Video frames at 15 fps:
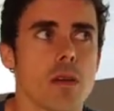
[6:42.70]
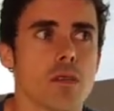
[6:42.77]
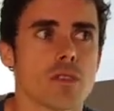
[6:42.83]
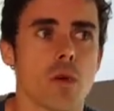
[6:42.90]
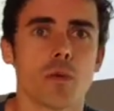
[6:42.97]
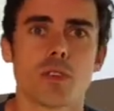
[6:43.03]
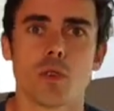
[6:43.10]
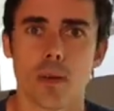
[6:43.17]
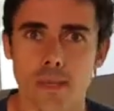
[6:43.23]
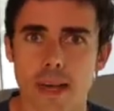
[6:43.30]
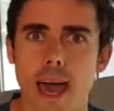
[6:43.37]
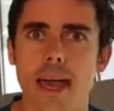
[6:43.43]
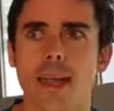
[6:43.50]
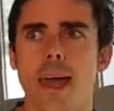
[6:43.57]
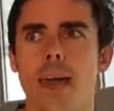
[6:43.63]
So I was doing
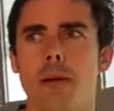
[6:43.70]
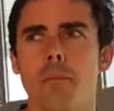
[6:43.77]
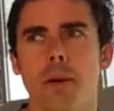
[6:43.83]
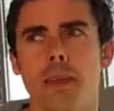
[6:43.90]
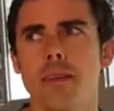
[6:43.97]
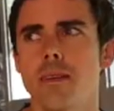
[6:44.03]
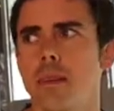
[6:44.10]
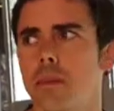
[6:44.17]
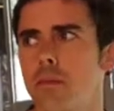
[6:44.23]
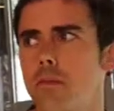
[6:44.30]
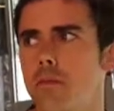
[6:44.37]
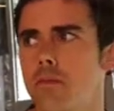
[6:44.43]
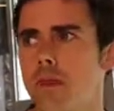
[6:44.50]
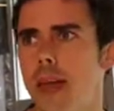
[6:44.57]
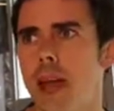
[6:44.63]
that, but
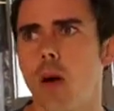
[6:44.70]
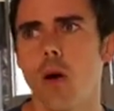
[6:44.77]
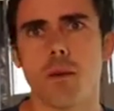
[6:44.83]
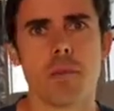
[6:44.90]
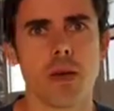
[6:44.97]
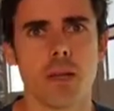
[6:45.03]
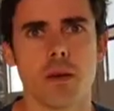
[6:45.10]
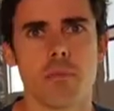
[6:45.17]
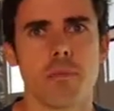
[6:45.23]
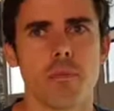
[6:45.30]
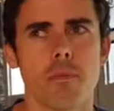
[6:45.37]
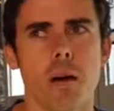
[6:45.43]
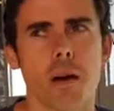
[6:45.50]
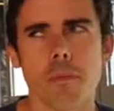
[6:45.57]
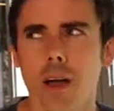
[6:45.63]
now I'm in it.
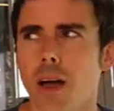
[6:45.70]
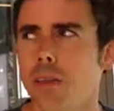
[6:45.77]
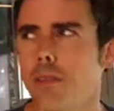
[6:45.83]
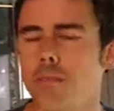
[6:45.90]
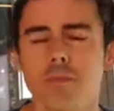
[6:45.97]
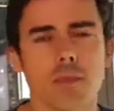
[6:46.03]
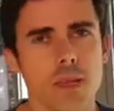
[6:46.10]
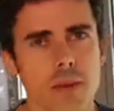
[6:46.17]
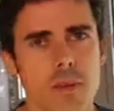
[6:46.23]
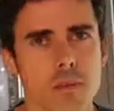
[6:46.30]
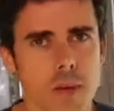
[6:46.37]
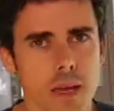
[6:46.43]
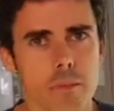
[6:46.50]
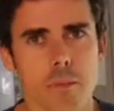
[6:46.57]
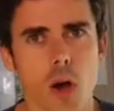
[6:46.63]
I'm kind of loving
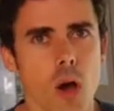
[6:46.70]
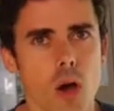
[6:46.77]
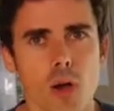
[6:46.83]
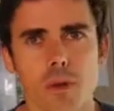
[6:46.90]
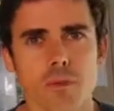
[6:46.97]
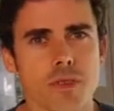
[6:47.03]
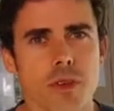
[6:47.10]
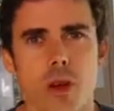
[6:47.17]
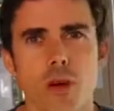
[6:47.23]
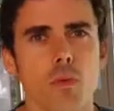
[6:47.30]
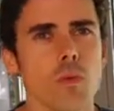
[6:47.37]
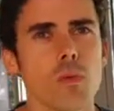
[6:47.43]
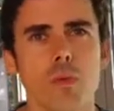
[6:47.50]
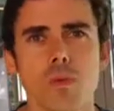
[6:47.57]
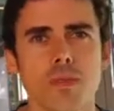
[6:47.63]
being home, so
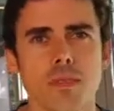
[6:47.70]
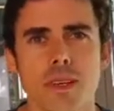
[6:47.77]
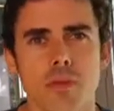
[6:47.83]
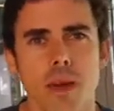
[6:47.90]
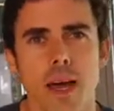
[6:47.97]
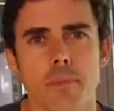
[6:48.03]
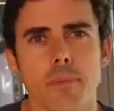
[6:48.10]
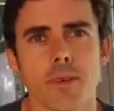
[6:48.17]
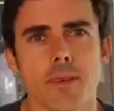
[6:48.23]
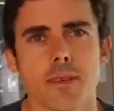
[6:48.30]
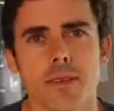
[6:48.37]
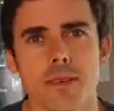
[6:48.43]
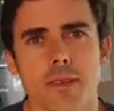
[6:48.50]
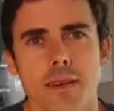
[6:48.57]
we'll see what happens.